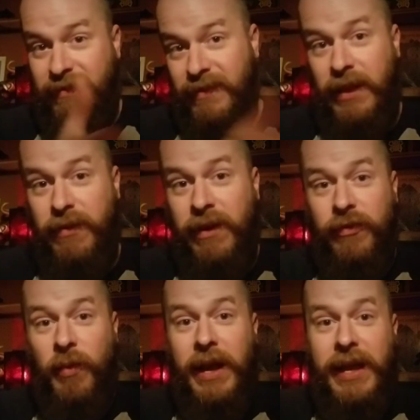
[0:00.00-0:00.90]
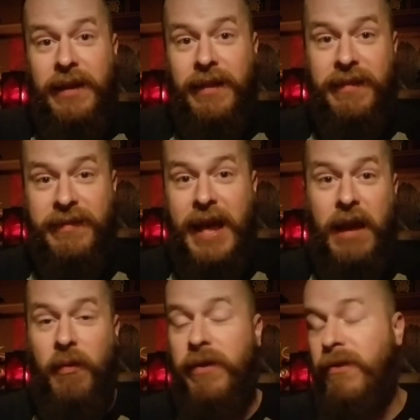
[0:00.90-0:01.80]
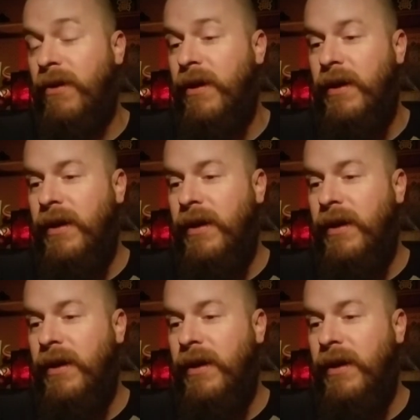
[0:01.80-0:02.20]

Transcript: slither way into the sack with her.